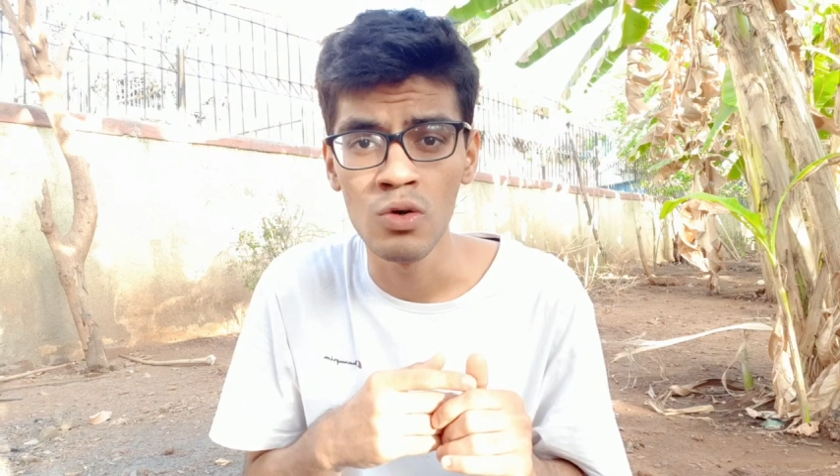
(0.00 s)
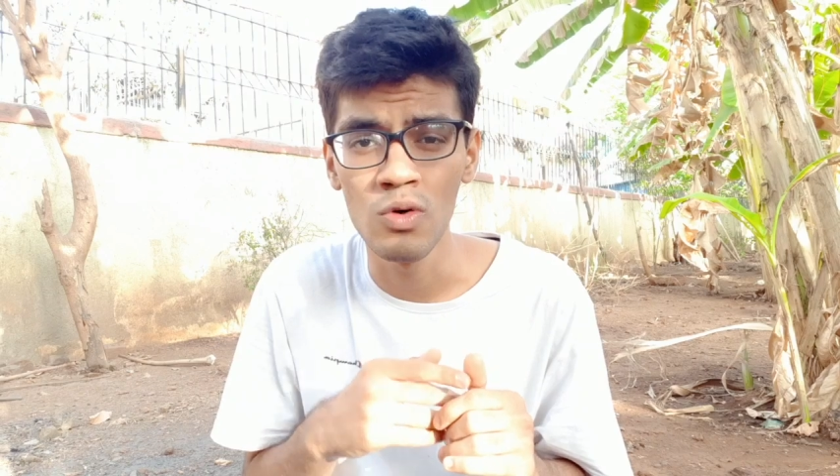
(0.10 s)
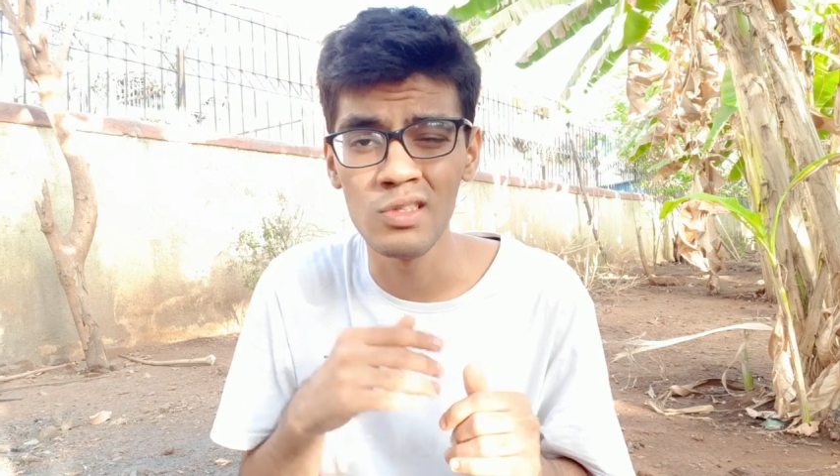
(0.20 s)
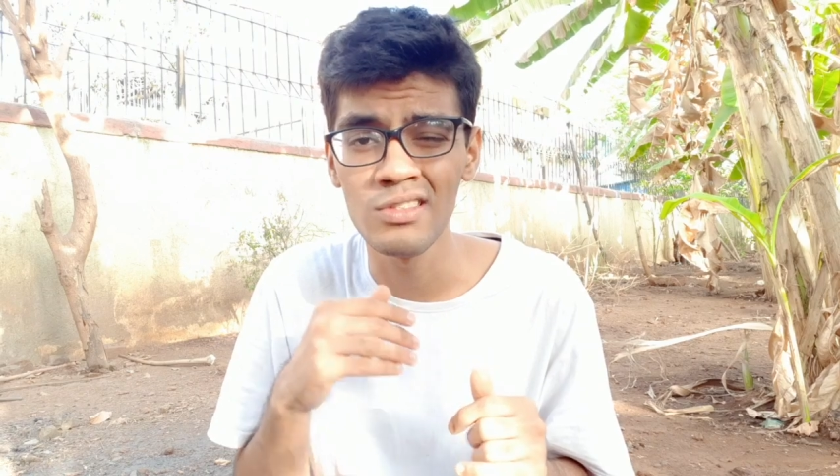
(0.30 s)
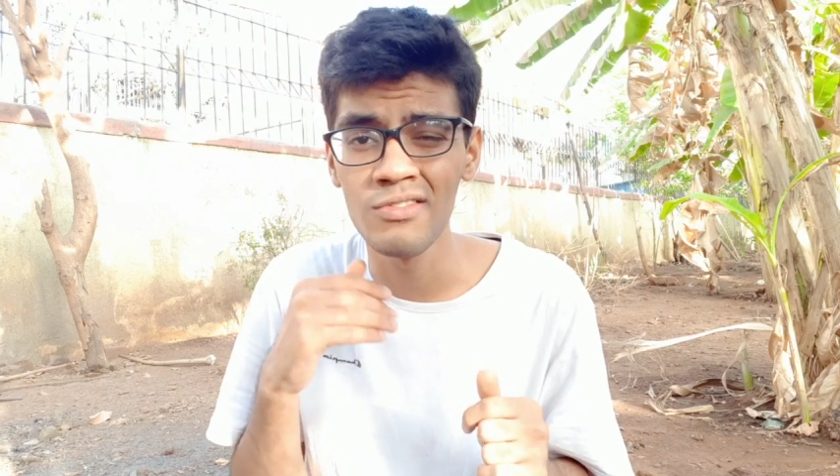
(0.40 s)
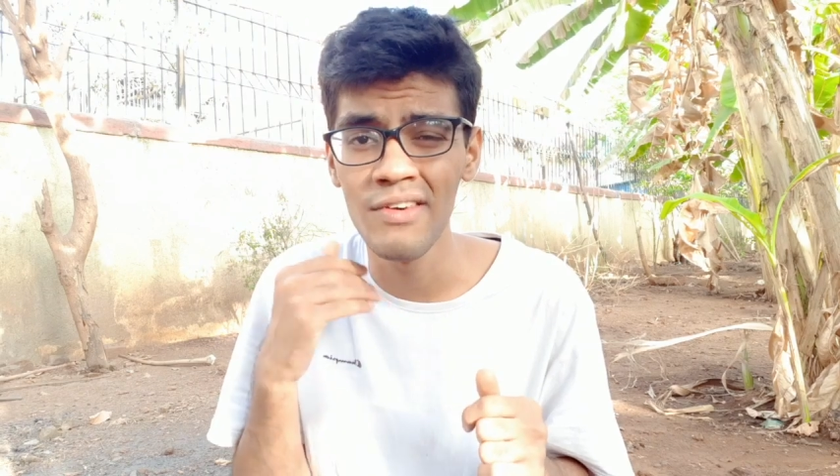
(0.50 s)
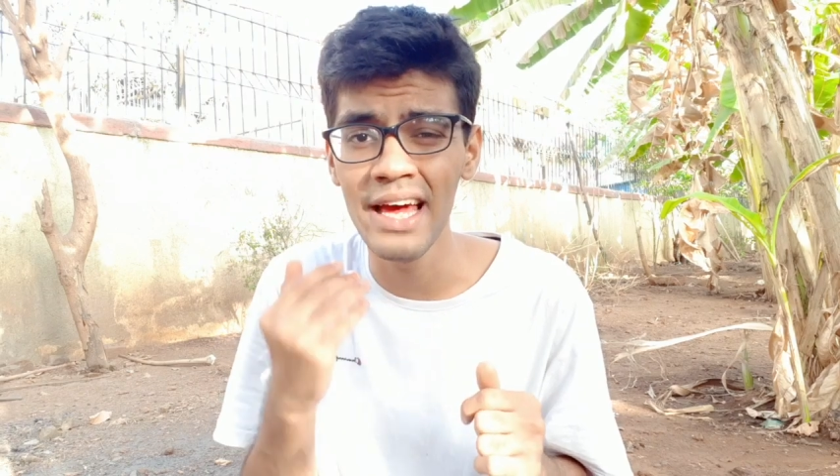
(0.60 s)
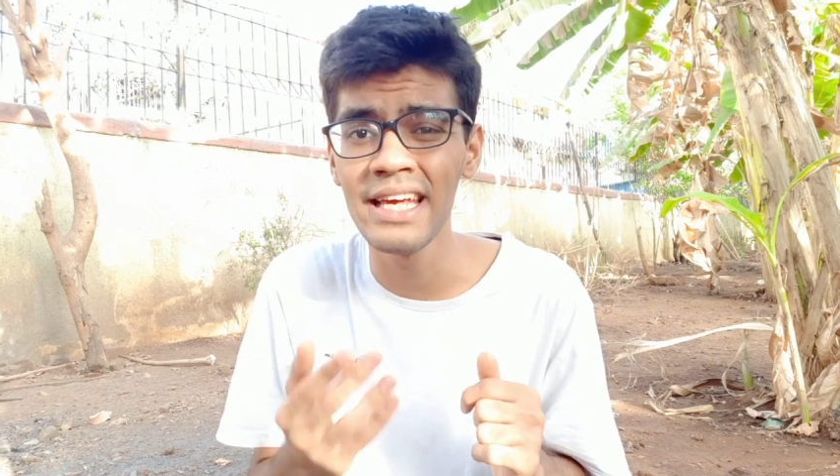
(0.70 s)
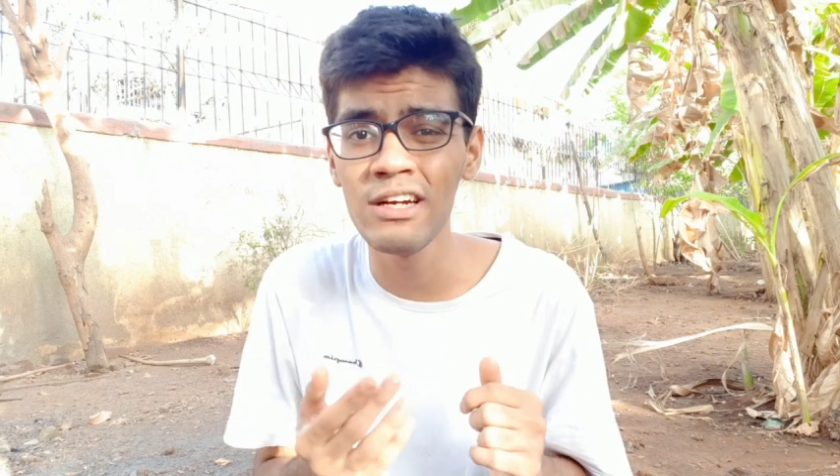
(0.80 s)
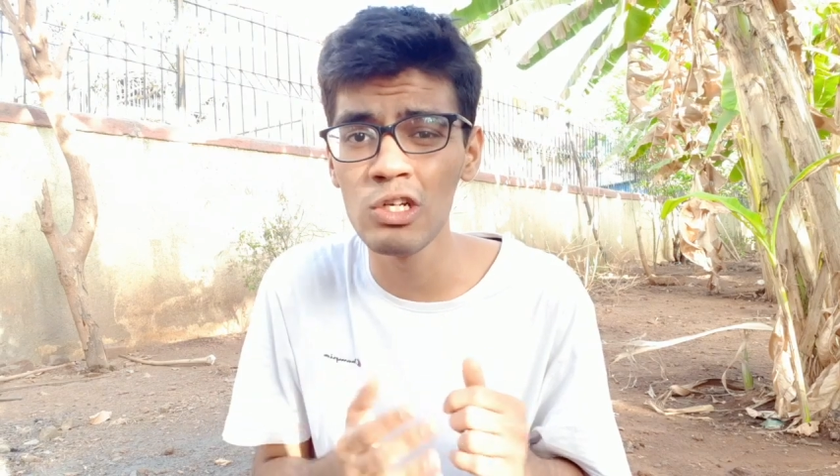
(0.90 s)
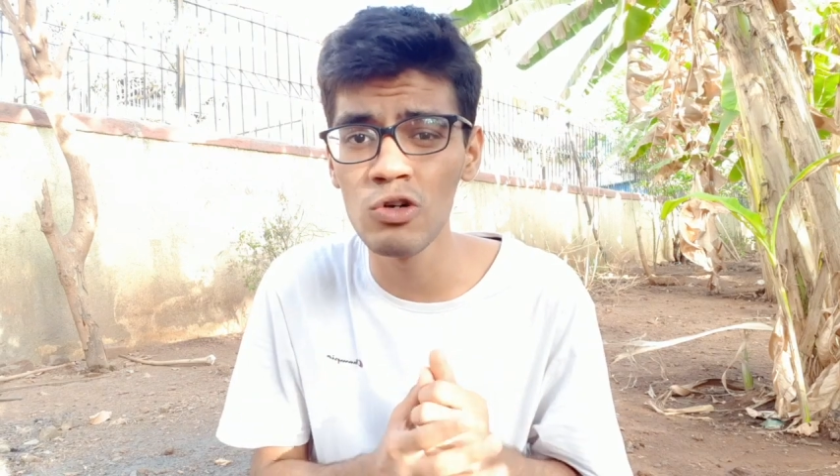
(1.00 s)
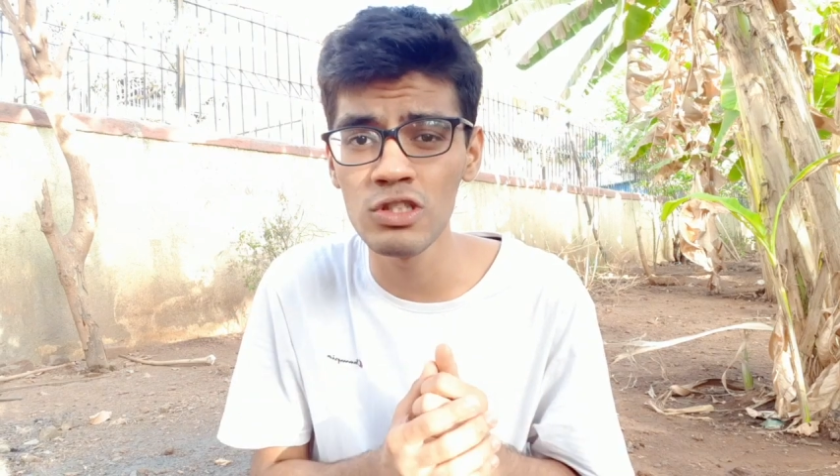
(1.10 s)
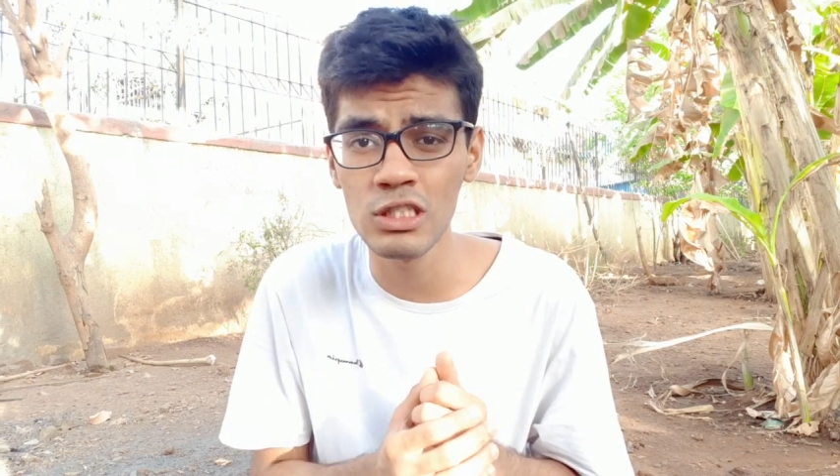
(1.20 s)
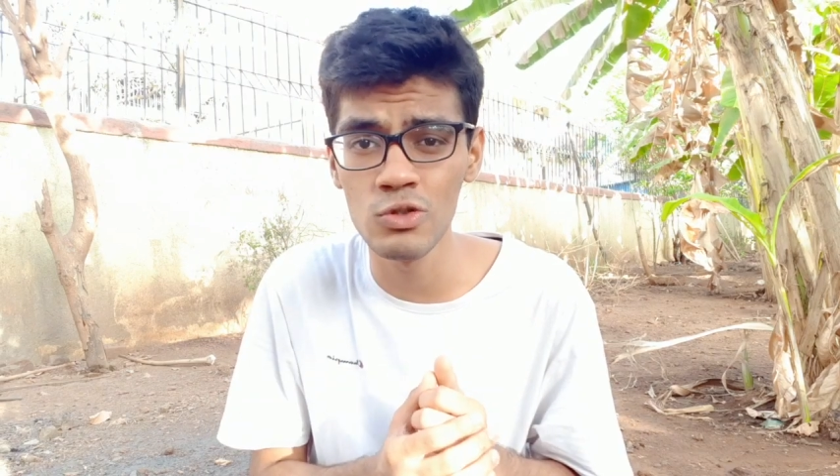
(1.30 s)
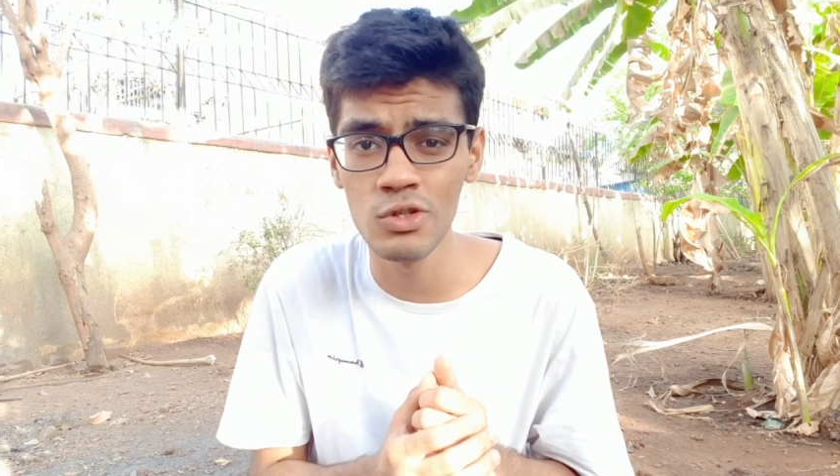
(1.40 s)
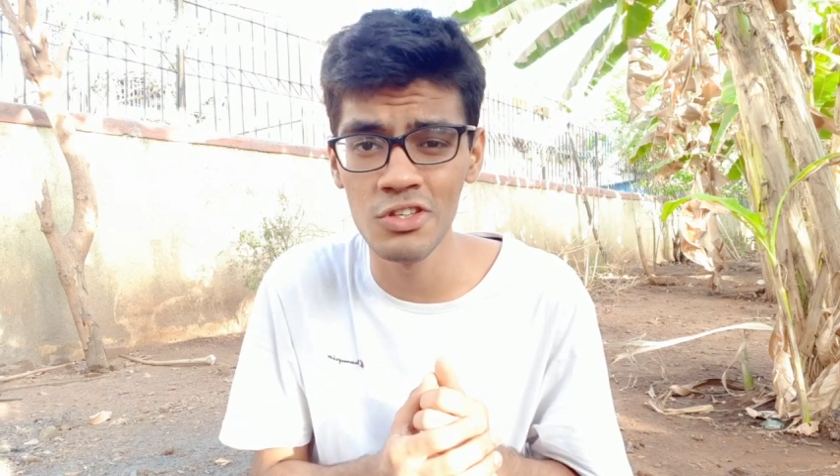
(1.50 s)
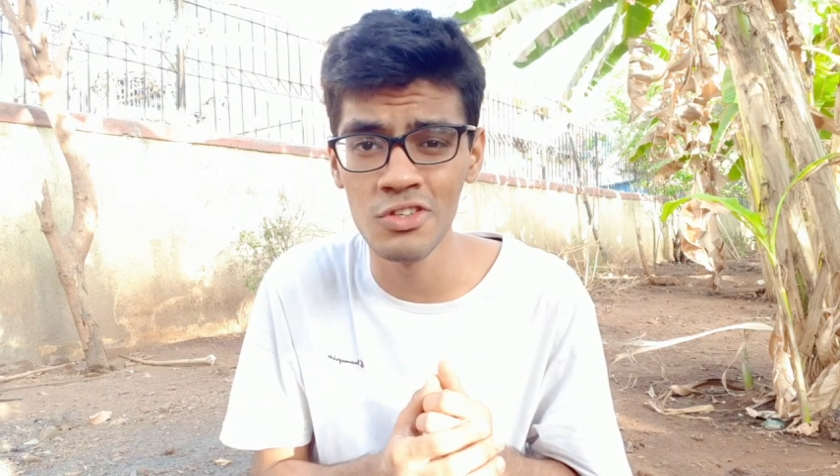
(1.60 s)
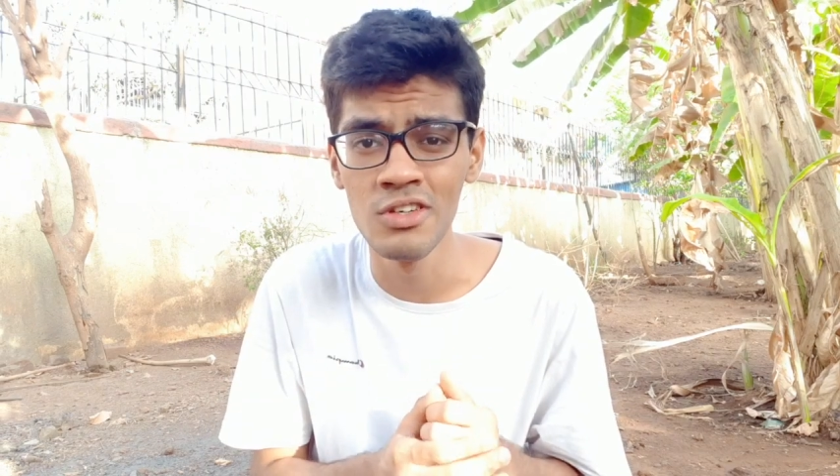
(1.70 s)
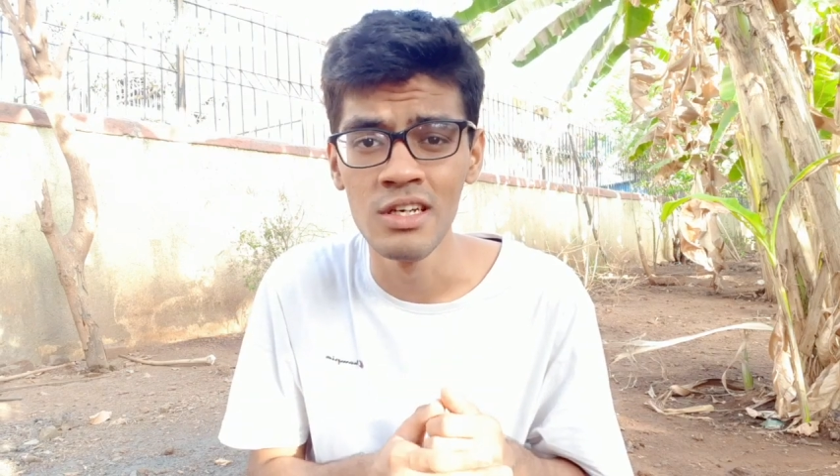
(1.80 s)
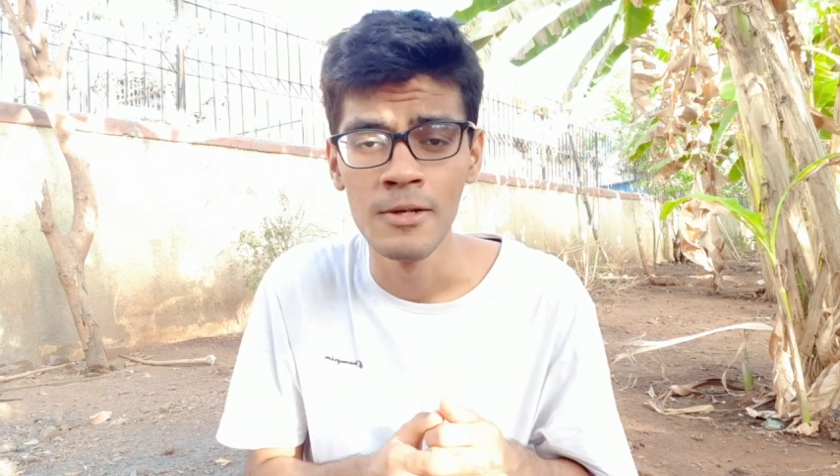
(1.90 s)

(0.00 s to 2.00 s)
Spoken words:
who is very close to you,